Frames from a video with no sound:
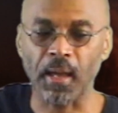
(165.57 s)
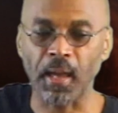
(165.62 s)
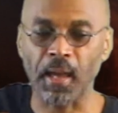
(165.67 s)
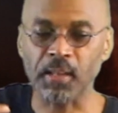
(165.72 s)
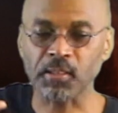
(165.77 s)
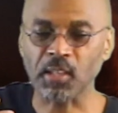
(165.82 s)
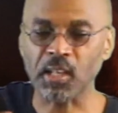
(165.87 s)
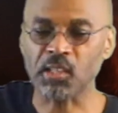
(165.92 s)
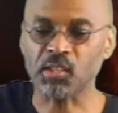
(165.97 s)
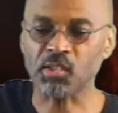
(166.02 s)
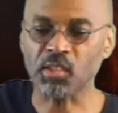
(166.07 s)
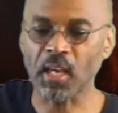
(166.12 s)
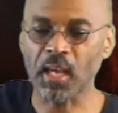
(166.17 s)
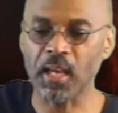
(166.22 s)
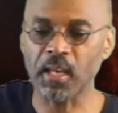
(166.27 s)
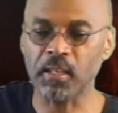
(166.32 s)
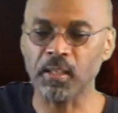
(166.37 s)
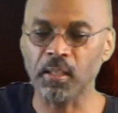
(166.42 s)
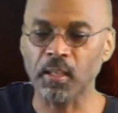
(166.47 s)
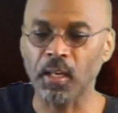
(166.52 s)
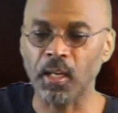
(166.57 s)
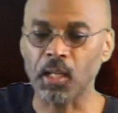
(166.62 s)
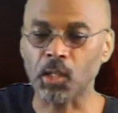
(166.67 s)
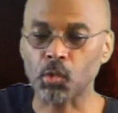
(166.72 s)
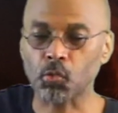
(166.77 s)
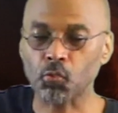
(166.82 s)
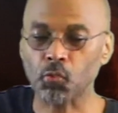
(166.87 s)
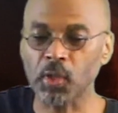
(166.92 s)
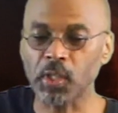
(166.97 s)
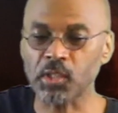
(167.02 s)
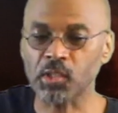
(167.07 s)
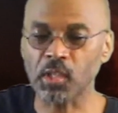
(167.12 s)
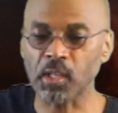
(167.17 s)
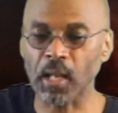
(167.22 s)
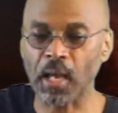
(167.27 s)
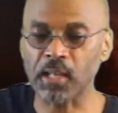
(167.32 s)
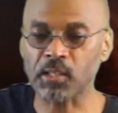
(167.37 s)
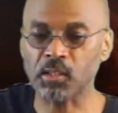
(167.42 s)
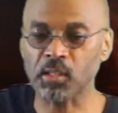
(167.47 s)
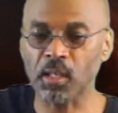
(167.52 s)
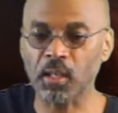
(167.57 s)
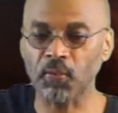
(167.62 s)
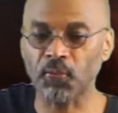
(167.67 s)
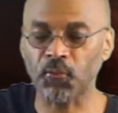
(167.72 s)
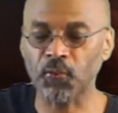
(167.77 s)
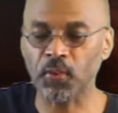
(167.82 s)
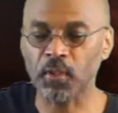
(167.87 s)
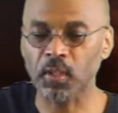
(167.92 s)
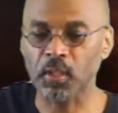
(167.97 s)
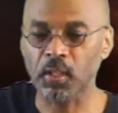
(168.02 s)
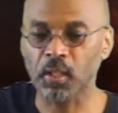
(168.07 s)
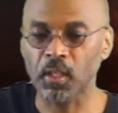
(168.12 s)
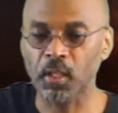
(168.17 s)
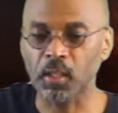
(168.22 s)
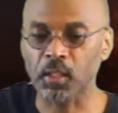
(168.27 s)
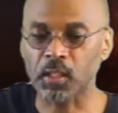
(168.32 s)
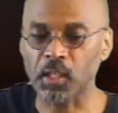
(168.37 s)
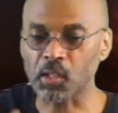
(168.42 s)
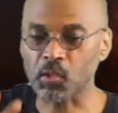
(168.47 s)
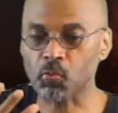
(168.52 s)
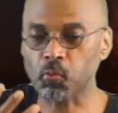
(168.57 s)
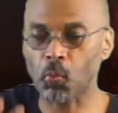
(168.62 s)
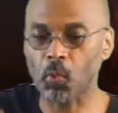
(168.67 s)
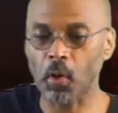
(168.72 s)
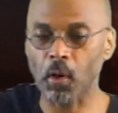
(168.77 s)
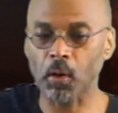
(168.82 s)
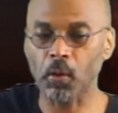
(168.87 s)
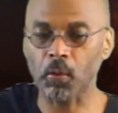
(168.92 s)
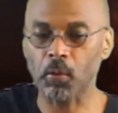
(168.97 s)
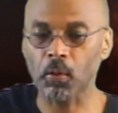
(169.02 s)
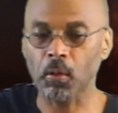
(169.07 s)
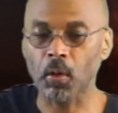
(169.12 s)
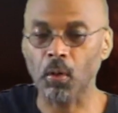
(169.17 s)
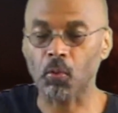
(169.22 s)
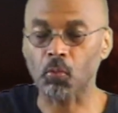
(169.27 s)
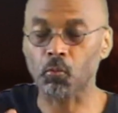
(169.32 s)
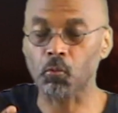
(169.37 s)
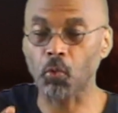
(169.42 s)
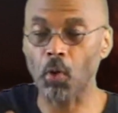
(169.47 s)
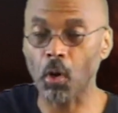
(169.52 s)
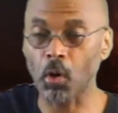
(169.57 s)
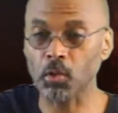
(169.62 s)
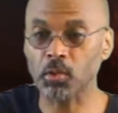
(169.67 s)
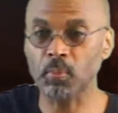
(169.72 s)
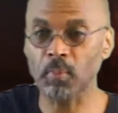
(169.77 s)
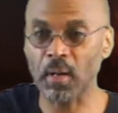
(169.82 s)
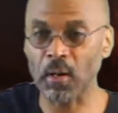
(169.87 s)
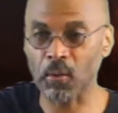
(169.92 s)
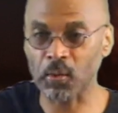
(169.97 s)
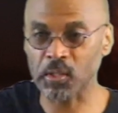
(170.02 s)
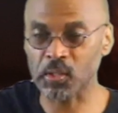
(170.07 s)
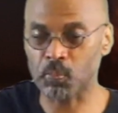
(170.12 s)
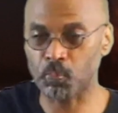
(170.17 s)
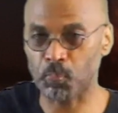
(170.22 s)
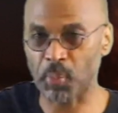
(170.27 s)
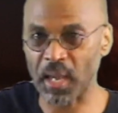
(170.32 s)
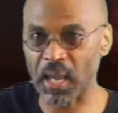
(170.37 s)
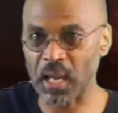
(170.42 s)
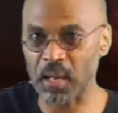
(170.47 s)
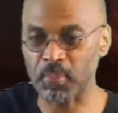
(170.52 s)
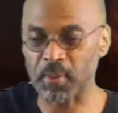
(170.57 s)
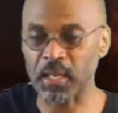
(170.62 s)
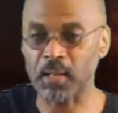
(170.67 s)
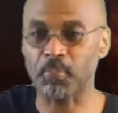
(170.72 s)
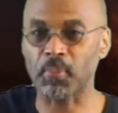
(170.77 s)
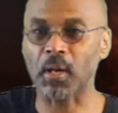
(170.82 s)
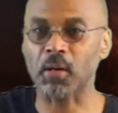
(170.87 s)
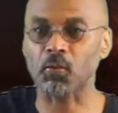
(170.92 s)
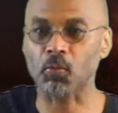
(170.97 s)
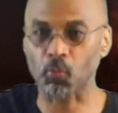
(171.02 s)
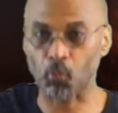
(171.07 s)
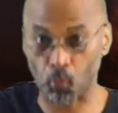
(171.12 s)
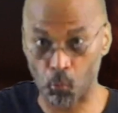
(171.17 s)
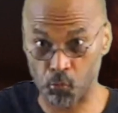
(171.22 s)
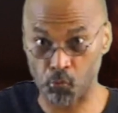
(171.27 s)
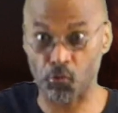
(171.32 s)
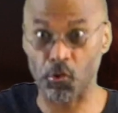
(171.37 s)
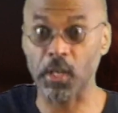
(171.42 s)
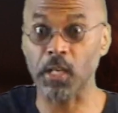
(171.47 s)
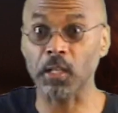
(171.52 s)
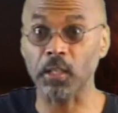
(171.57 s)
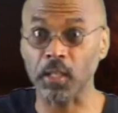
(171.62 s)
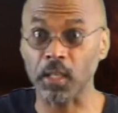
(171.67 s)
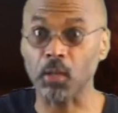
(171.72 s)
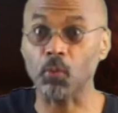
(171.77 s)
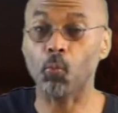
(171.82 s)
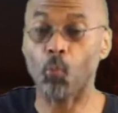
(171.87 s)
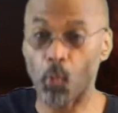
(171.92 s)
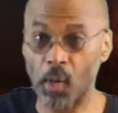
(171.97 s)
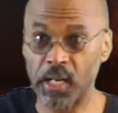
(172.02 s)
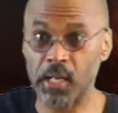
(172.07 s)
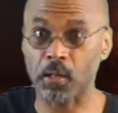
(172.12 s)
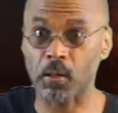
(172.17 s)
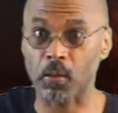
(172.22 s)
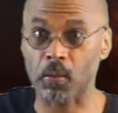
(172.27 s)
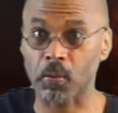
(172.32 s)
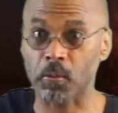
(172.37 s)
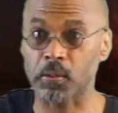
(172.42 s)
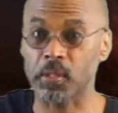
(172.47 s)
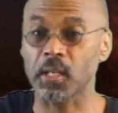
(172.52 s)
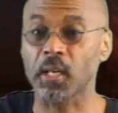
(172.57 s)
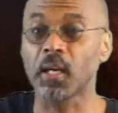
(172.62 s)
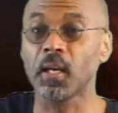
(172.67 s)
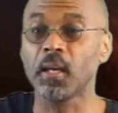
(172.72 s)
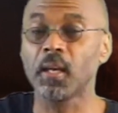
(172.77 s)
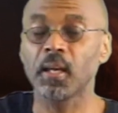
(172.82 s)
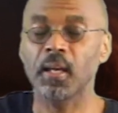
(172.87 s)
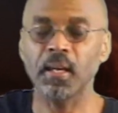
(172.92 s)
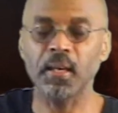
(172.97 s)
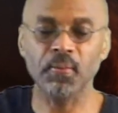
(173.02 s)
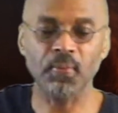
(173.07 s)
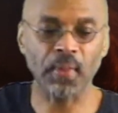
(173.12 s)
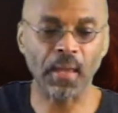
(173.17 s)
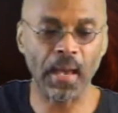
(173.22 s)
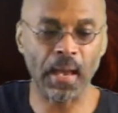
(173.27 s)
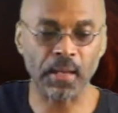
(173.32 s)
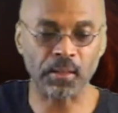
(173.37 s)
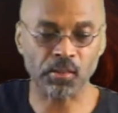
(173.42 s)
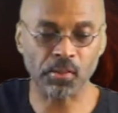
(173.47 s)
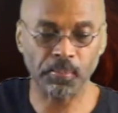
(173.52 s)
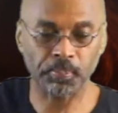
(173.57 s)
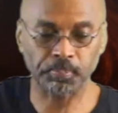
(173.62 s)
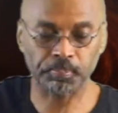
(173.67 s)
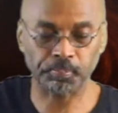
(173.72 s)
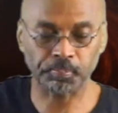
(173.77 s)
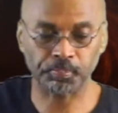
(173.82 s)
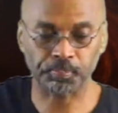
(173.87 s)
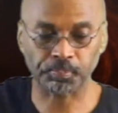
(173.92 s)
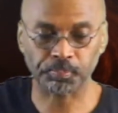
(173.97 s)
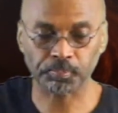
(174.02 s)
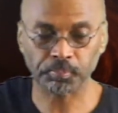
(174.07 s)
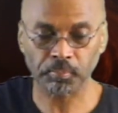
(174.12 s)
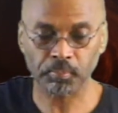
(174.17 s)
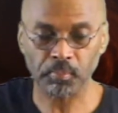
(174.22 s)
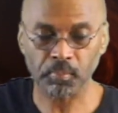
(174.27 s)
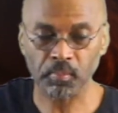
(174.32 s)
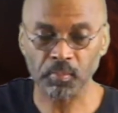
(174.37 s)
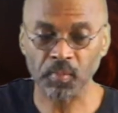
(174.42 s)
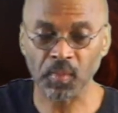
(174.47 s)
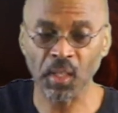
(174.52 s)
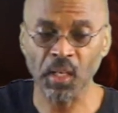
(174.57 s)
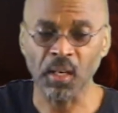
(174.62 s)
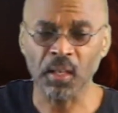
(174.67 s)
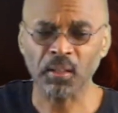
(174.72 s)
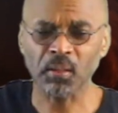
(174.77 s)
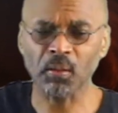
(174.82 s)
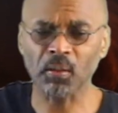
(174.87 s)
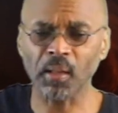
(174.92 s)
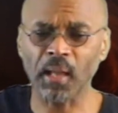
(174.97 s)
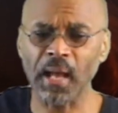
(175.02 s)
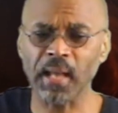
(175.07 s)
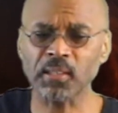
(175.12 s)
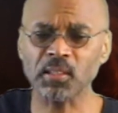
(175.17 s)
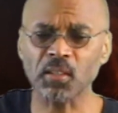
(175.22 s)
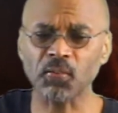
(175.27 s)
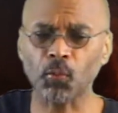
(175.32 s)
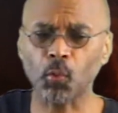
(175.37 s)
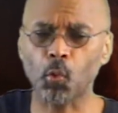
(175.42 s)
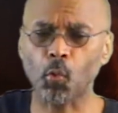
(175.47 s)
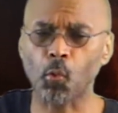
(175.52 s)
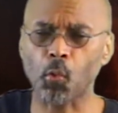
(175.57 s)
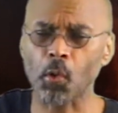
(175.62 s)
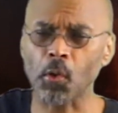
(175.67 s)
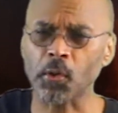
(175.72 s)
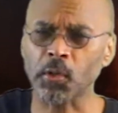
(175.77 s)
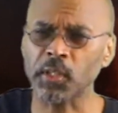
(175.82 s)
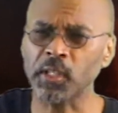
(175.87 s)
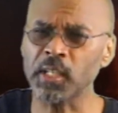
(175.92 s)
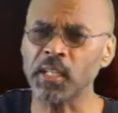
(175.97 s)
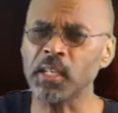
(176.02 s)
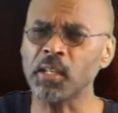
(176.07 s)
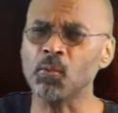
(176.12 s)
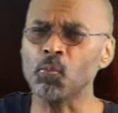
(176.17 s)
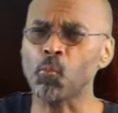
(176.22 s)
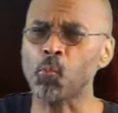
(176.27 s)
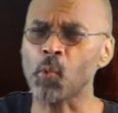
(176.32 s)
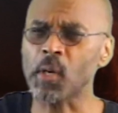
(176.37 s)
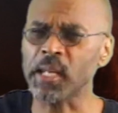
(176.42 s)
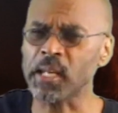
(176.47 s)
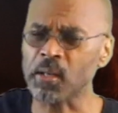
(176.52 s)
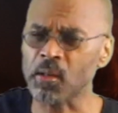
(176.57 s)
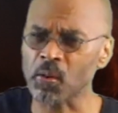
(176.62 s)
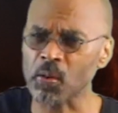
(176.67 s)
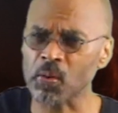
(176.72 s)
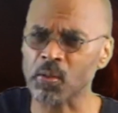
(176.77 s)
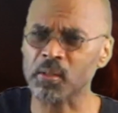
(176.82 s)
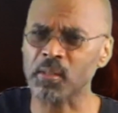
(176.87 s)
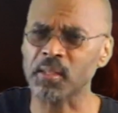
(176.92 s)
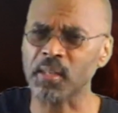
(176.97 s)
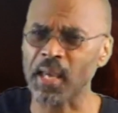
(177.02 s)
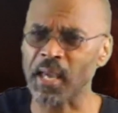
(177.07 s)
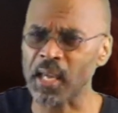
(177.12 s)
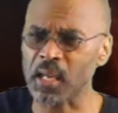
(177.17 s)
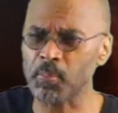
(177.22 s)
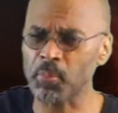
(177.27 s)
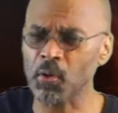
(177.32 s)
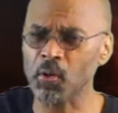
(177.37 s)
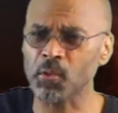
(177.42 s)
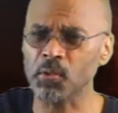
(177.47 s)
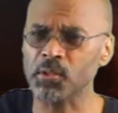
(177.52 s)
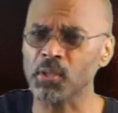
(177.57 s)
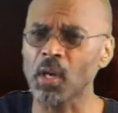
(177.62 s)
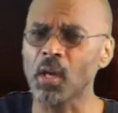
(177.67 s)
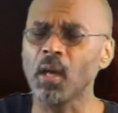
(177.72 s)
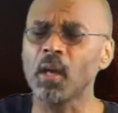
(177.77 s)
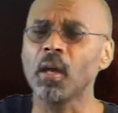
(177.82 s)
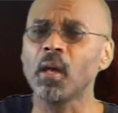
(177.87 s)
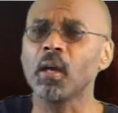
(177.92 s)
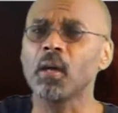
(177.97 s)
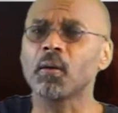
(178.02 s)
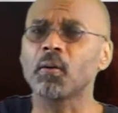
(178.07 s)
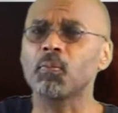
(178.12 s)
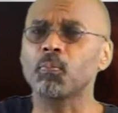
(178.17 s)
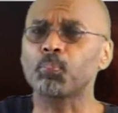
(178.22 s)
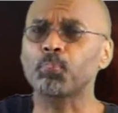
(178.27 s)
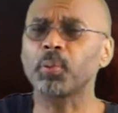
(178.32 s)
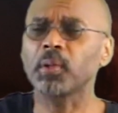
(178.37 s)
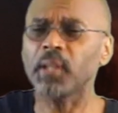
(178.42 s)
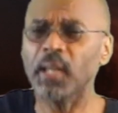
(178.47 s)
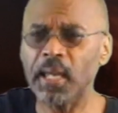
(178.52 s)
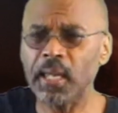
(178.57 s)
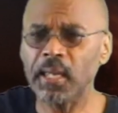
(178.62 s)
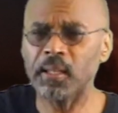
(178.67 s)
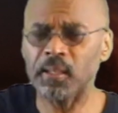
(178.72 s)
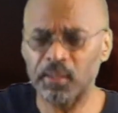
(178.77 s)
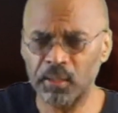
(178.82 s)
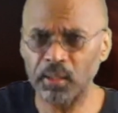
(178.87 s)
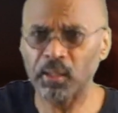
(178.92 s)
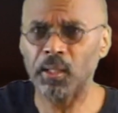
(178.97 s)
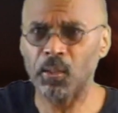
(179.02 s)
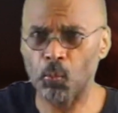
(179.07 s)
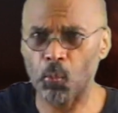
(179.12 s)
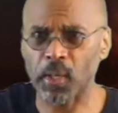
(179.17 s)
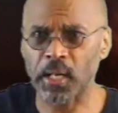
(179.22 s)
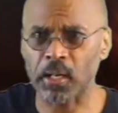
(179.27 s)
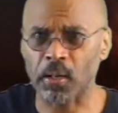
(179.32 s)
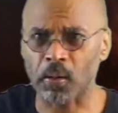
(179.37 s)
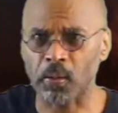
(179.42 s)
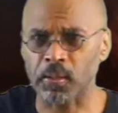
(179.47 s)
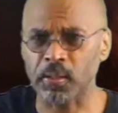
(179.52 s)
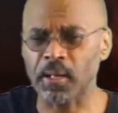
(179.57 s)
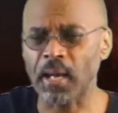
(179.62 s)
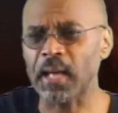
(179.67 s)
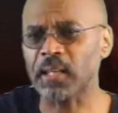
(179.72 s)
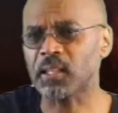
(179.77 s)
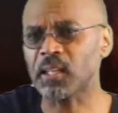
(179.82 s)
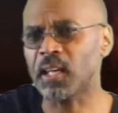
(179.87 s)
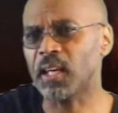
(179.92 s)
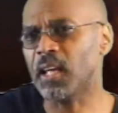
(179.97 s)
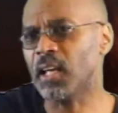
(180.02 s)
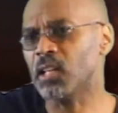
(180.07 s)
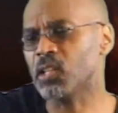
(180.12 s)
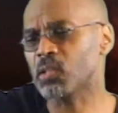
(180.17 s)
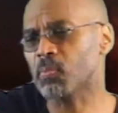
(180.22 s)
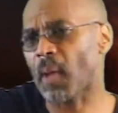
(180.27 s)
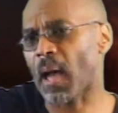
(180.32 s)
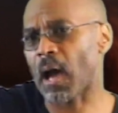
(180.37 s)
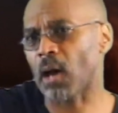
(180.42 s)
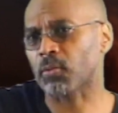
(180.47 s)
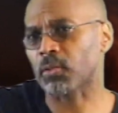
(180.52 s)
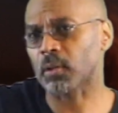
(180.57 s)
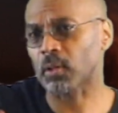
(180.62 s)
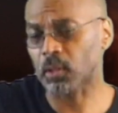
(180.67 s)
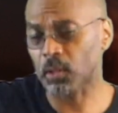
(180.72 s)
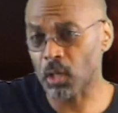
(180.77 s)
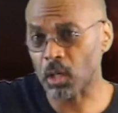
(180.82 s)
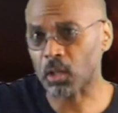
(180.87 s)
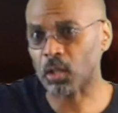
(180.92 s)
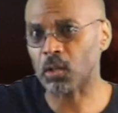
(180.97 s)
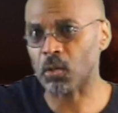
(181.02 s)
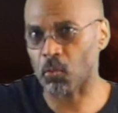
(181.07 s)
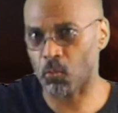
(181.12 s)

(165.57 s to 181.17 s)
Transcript: As I said, it treats it as if this were Rosemary's Baby, but really weird, in that there are lots of quirky, weird neighbors, blatantly weird, not that Innsmouth look